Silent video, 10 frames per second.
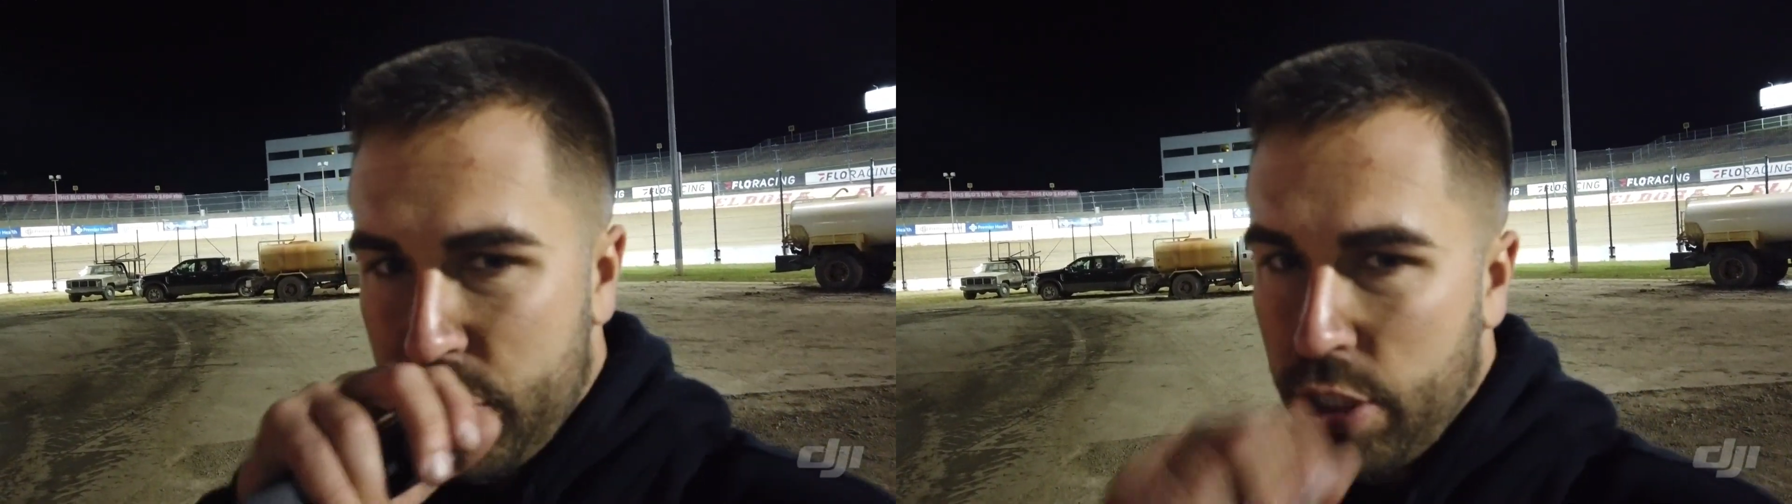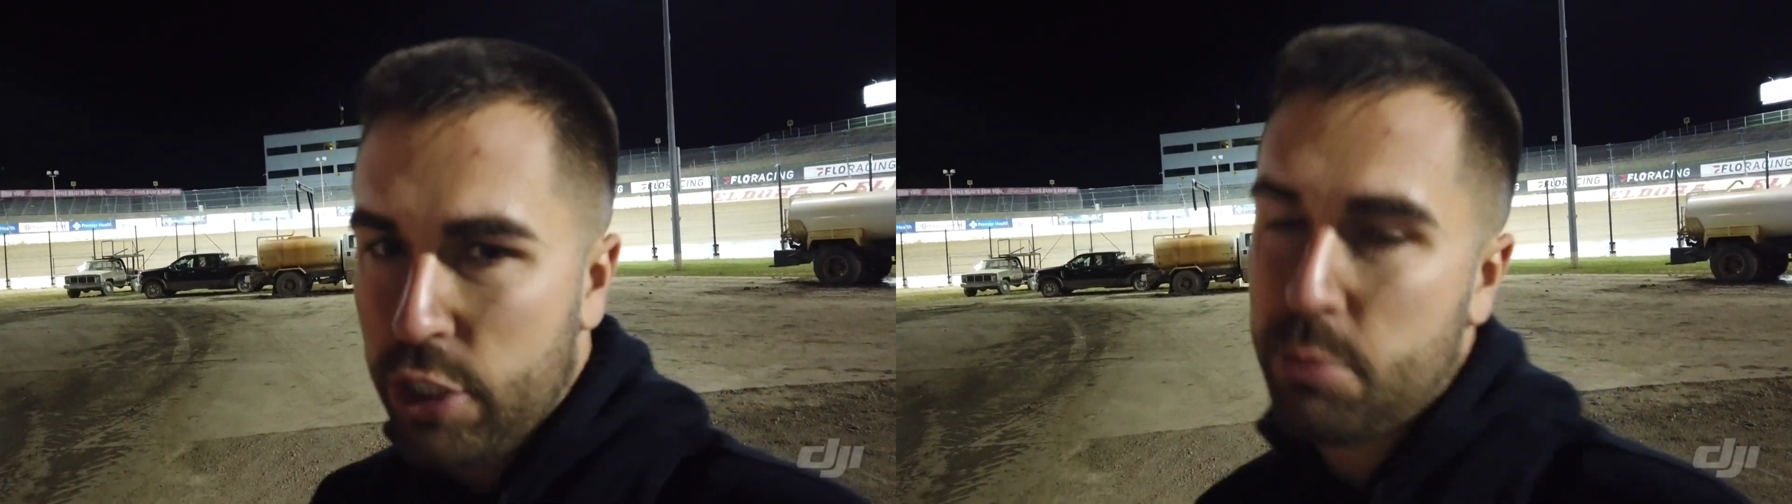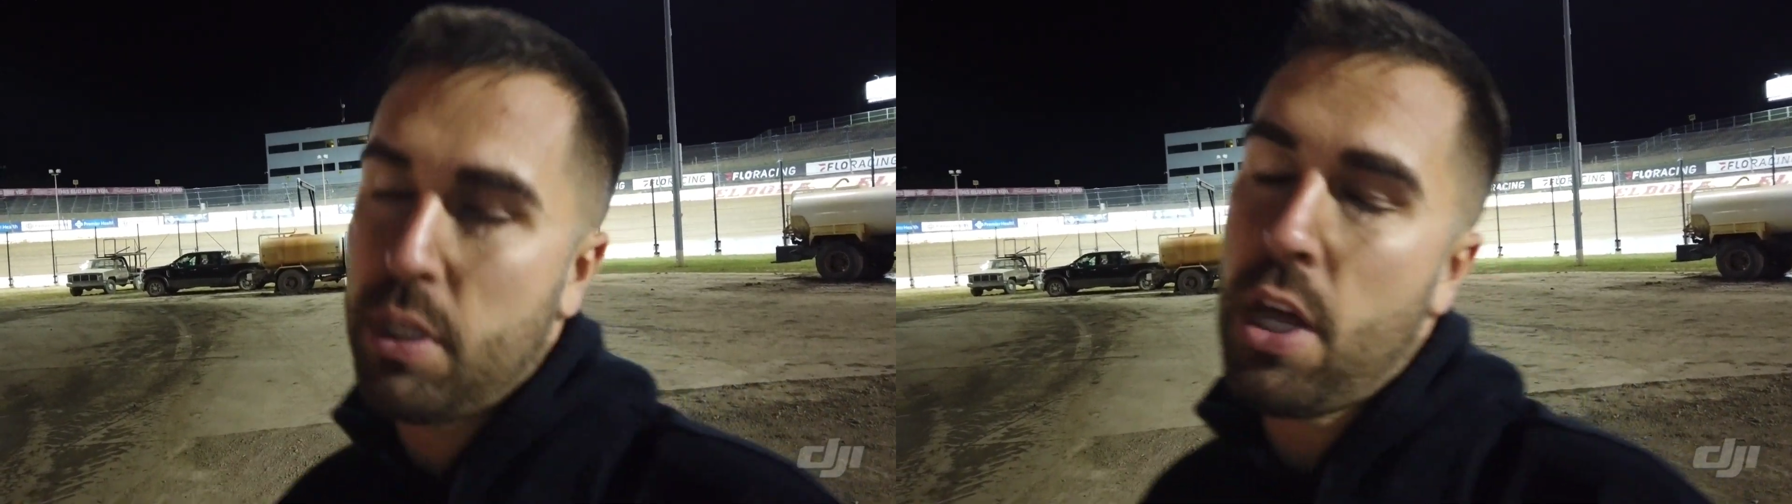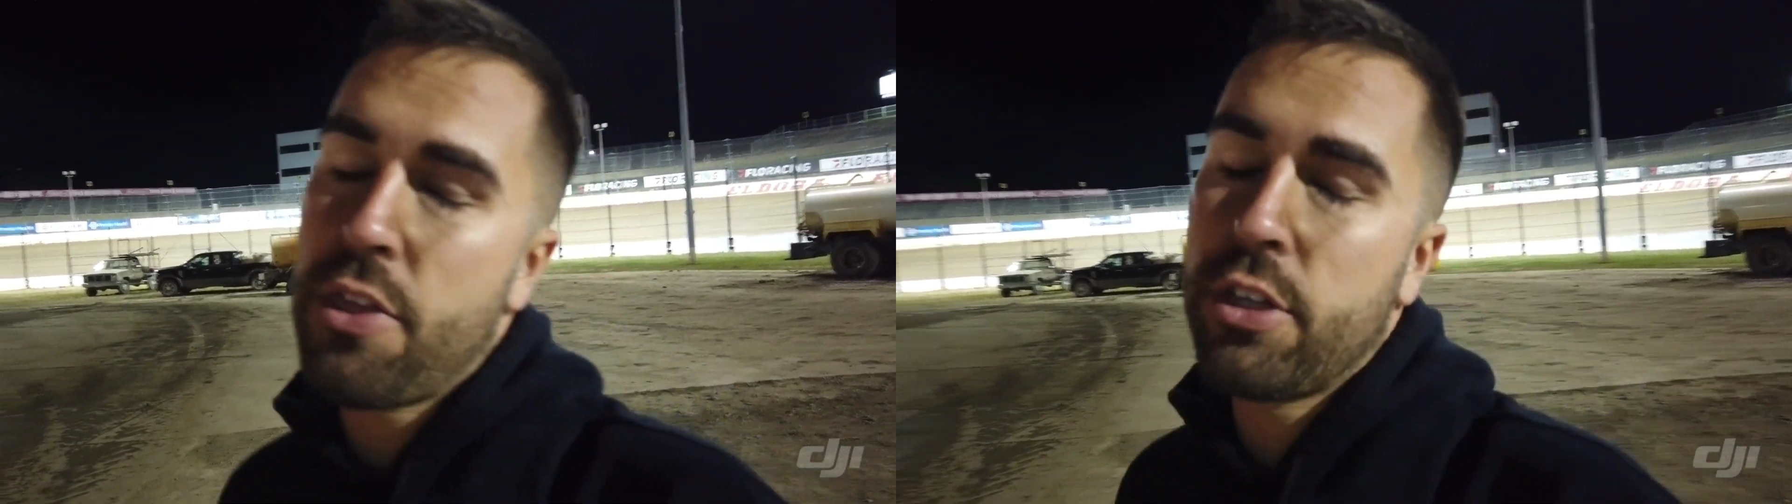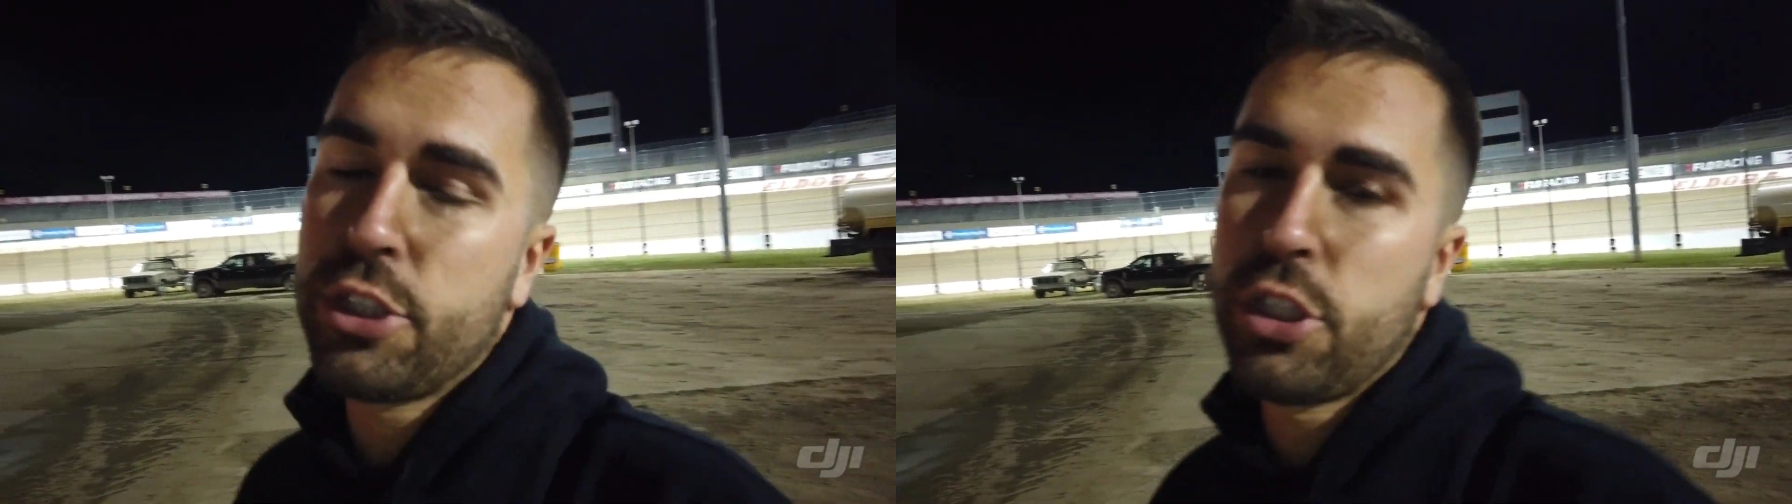
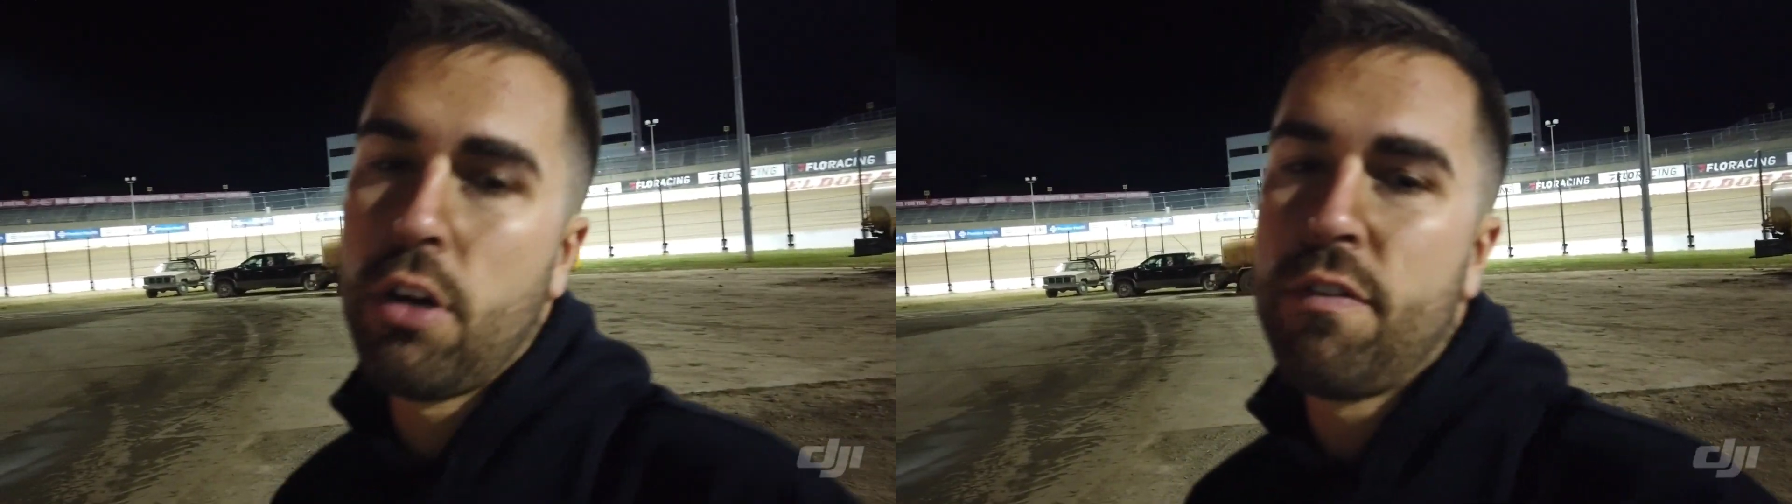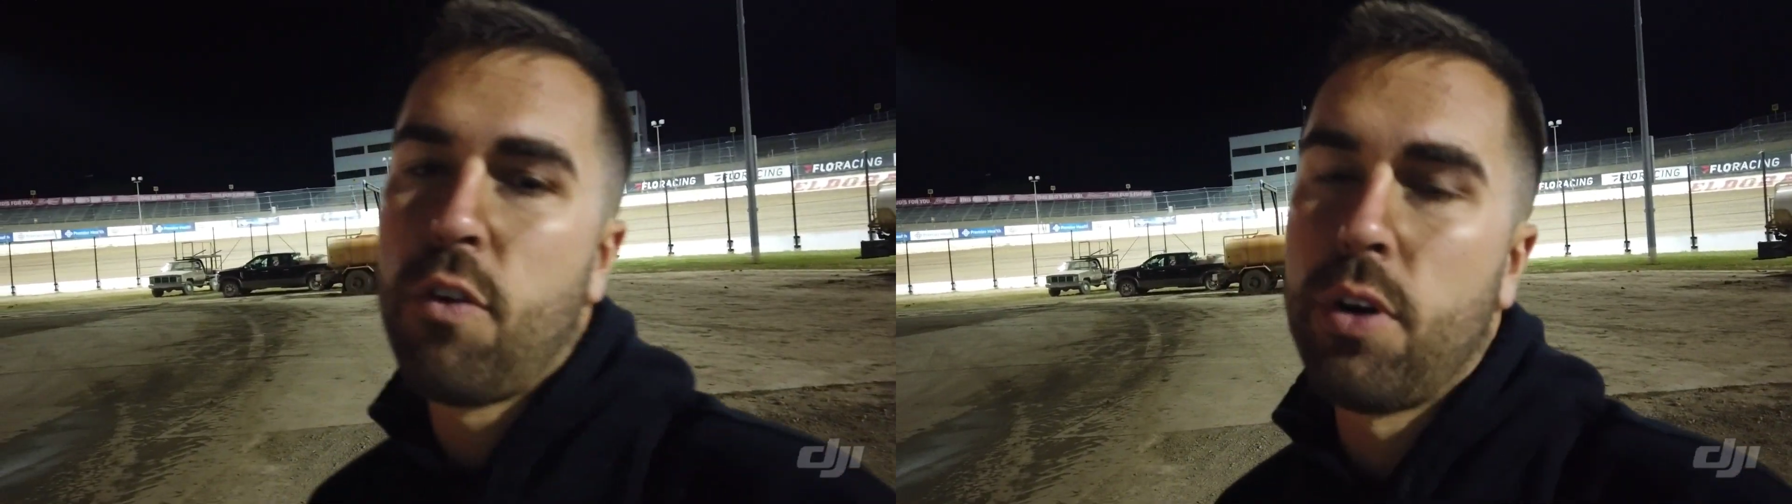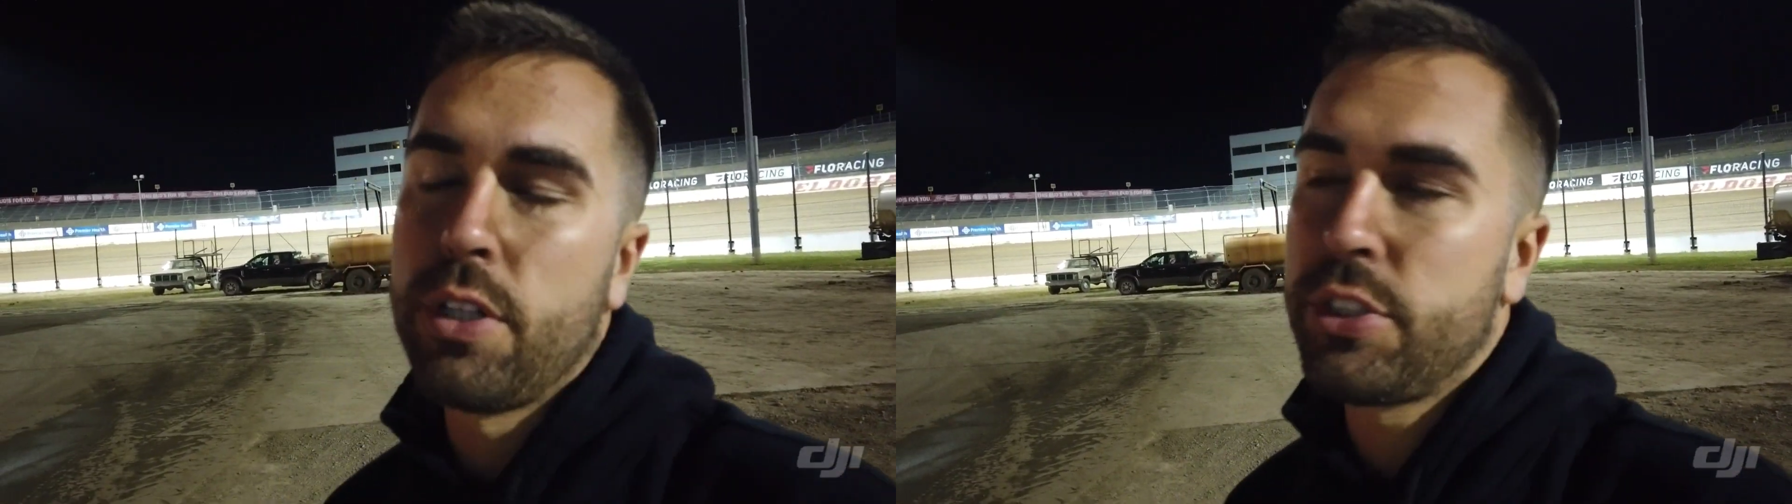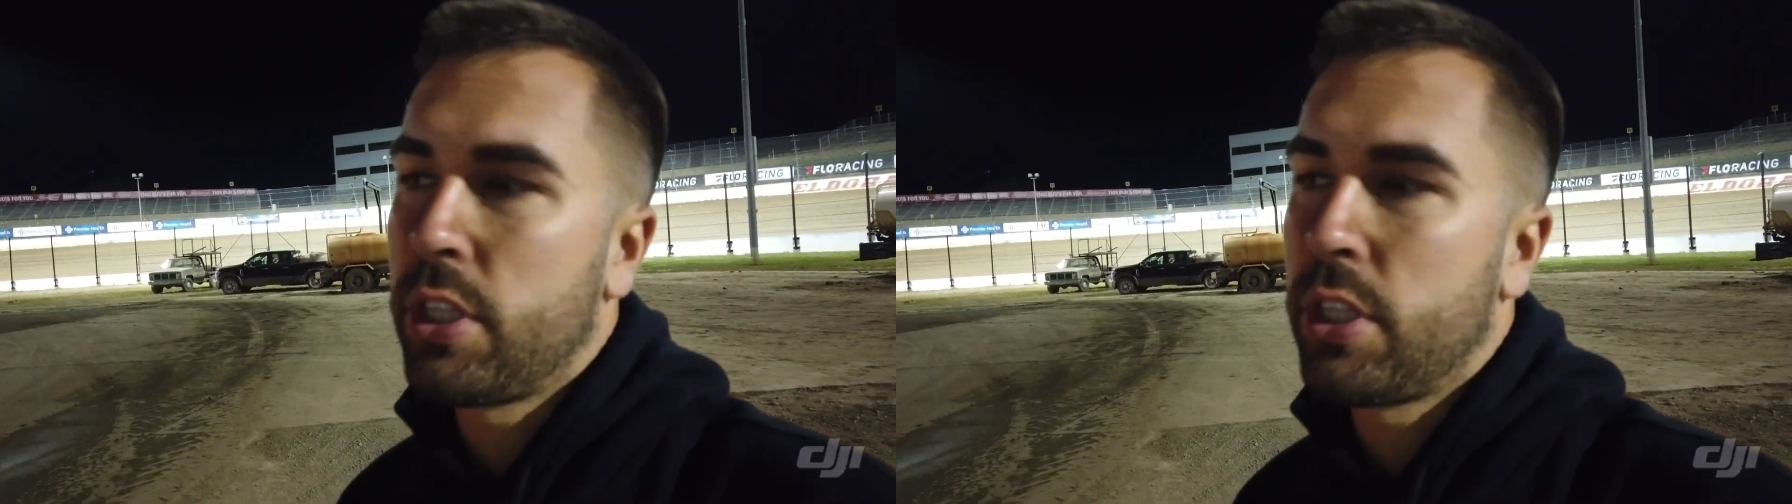to show for it.